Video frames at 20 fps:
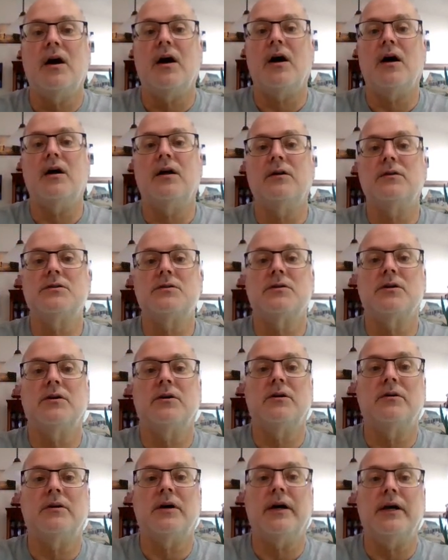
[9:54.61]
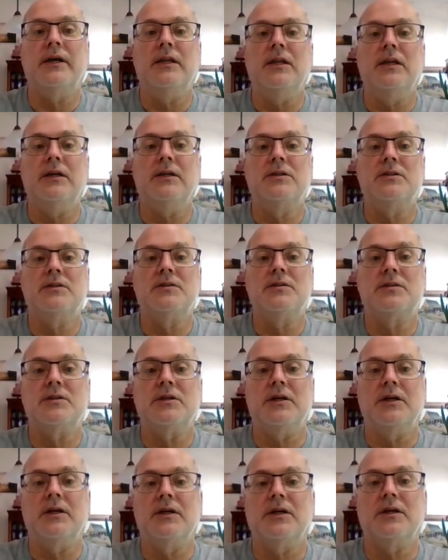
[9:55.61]
Also, I need to
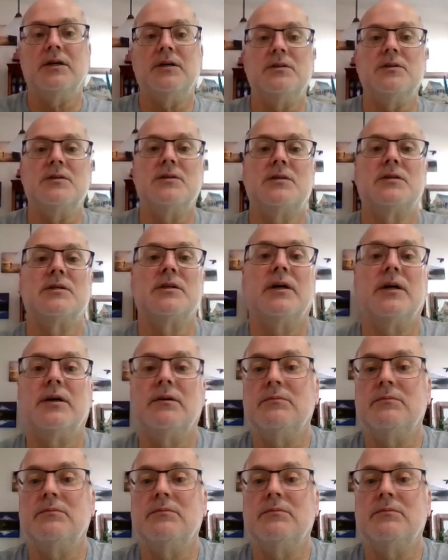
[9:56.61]
see, because